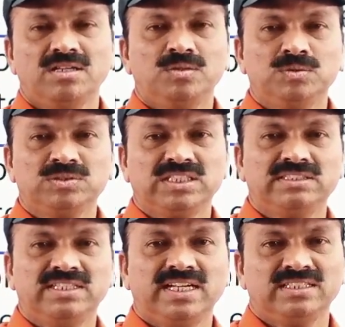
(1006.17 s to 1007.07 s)
Who
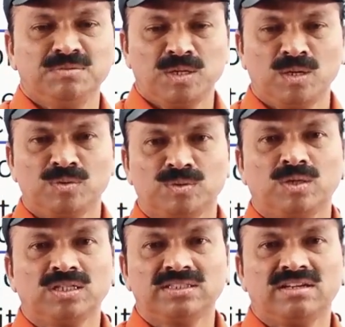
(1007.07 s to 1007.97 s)
said that? They belong to
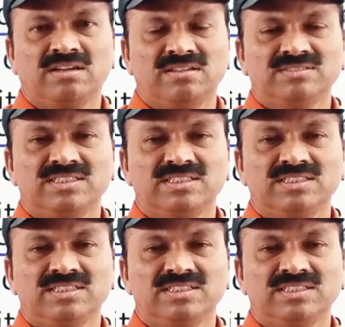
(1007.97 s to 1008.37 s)
Andhra.